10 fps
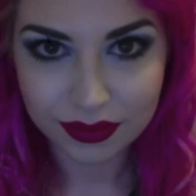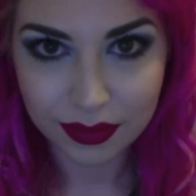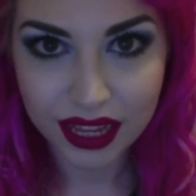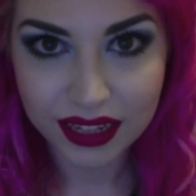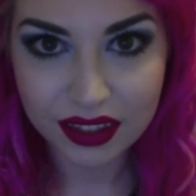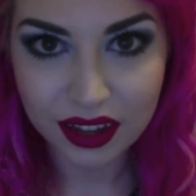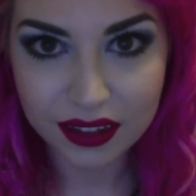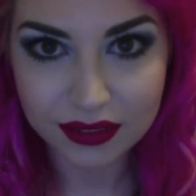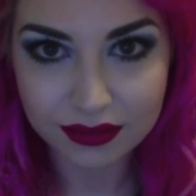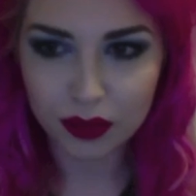Picton.
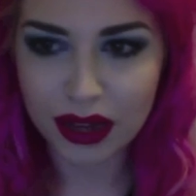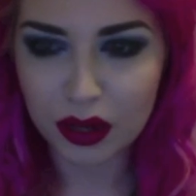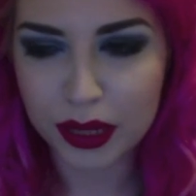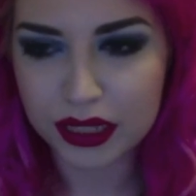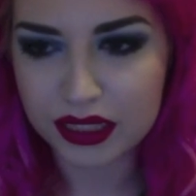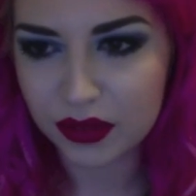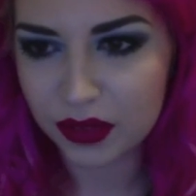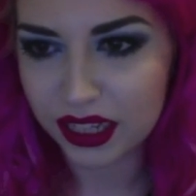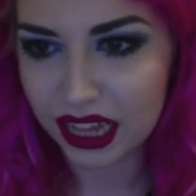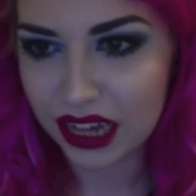I know Picton in
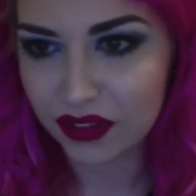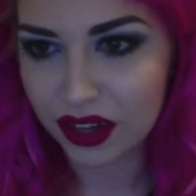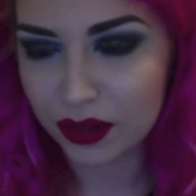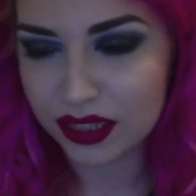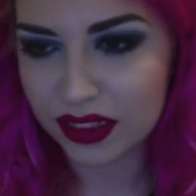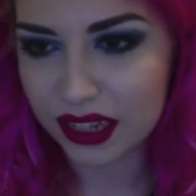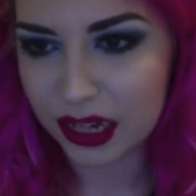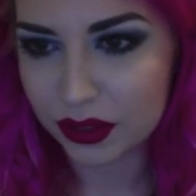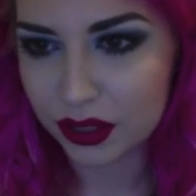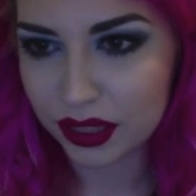real life, I always said that I
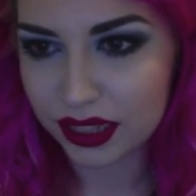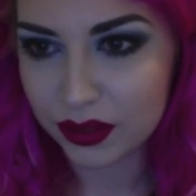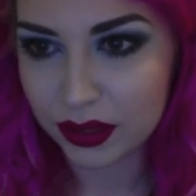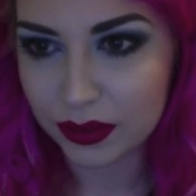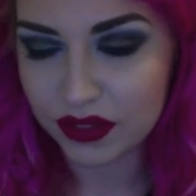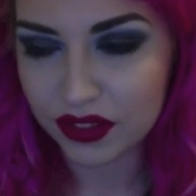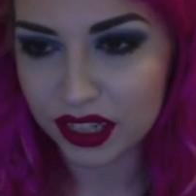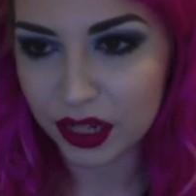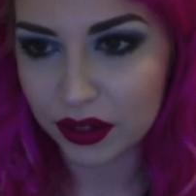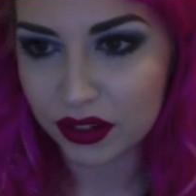would do that to him in a
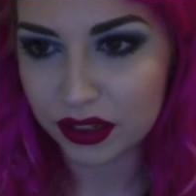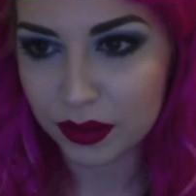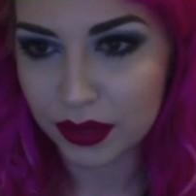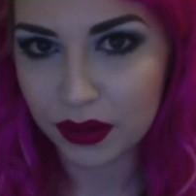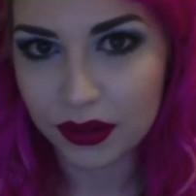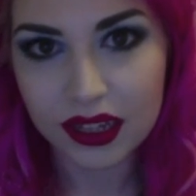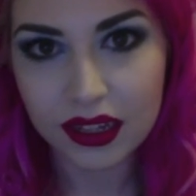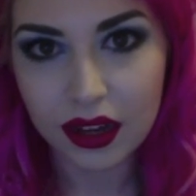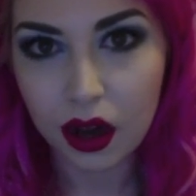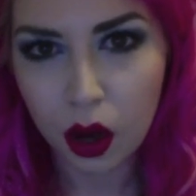video and creep him out.
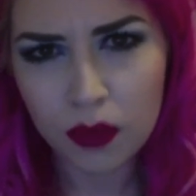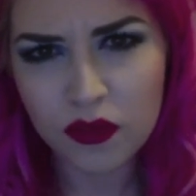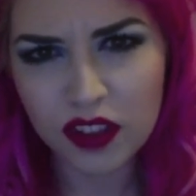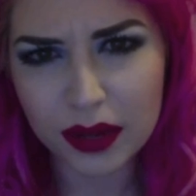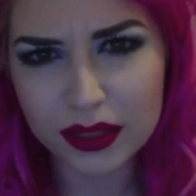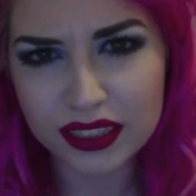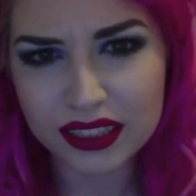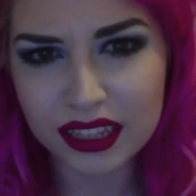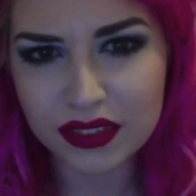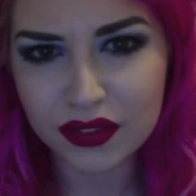Hopefully I was
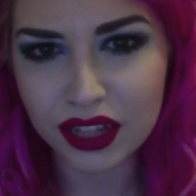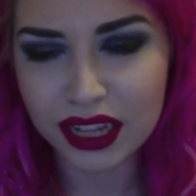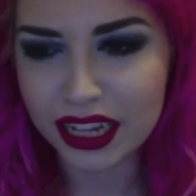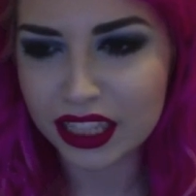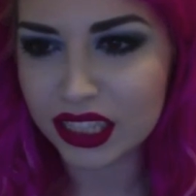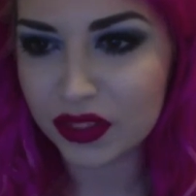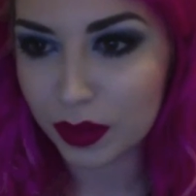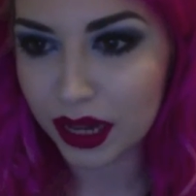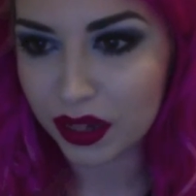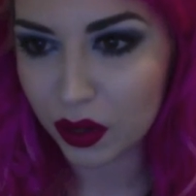successful and I achieved
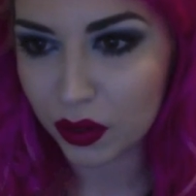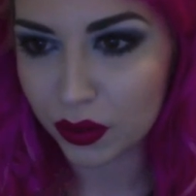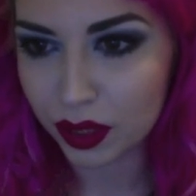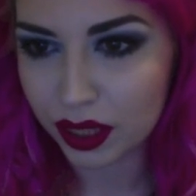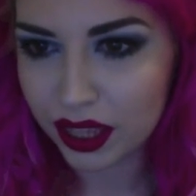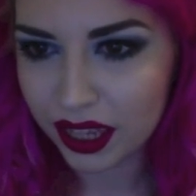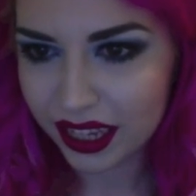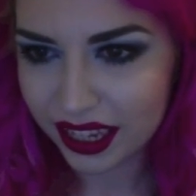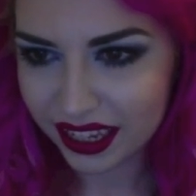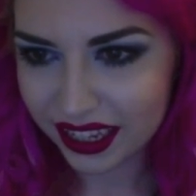my goal.
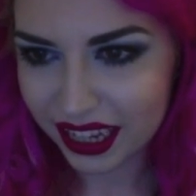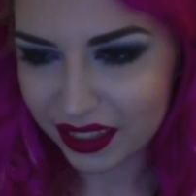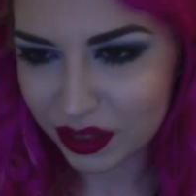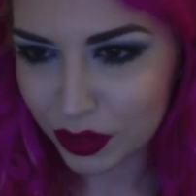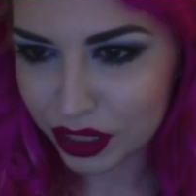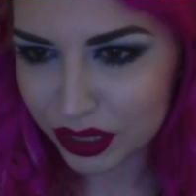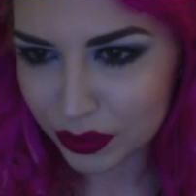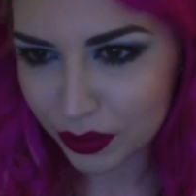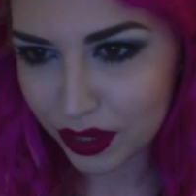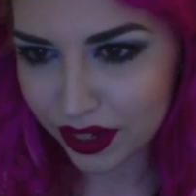He asked, which is
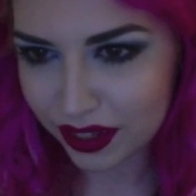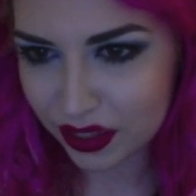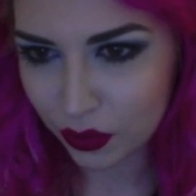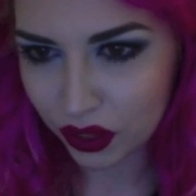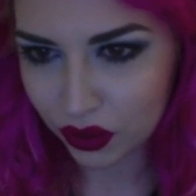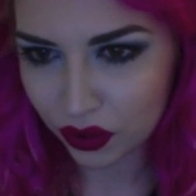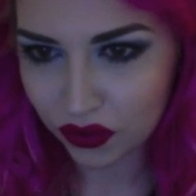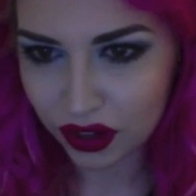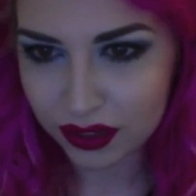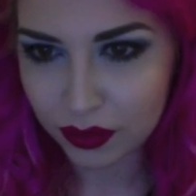worse, when a good
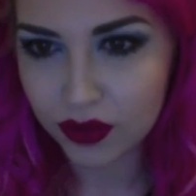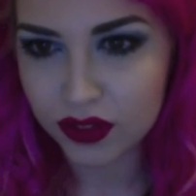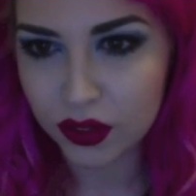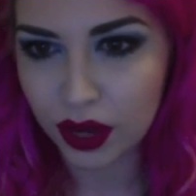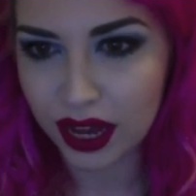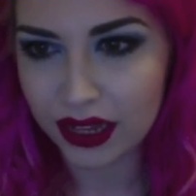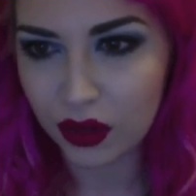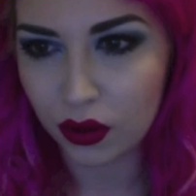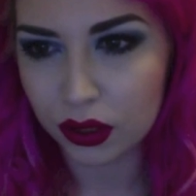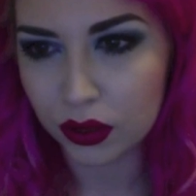friend moves away
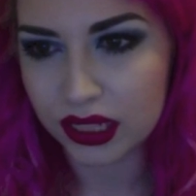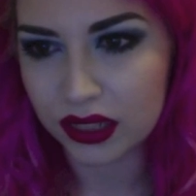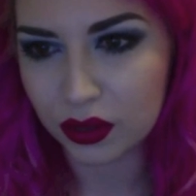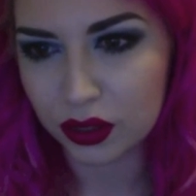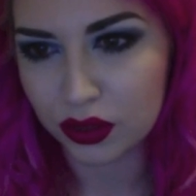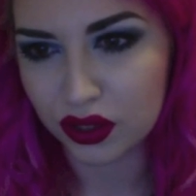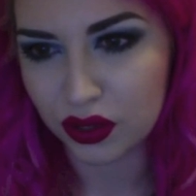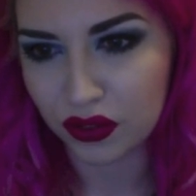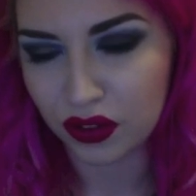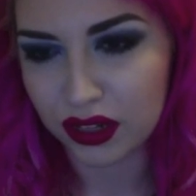or losing touch with a good
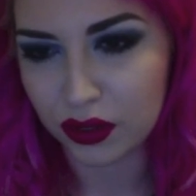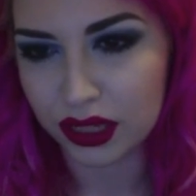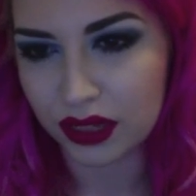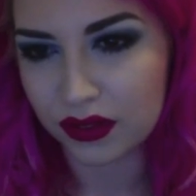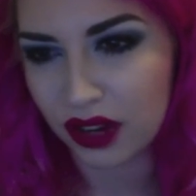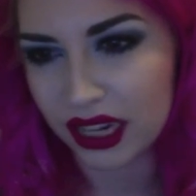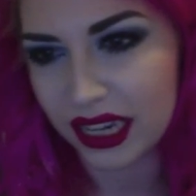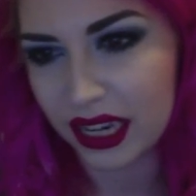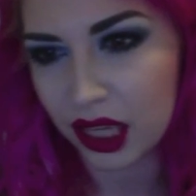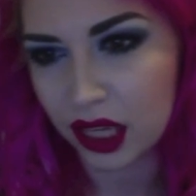friend who lives right
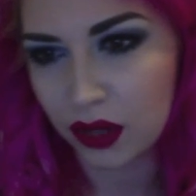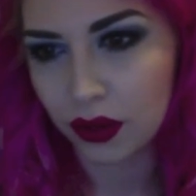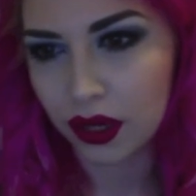near you?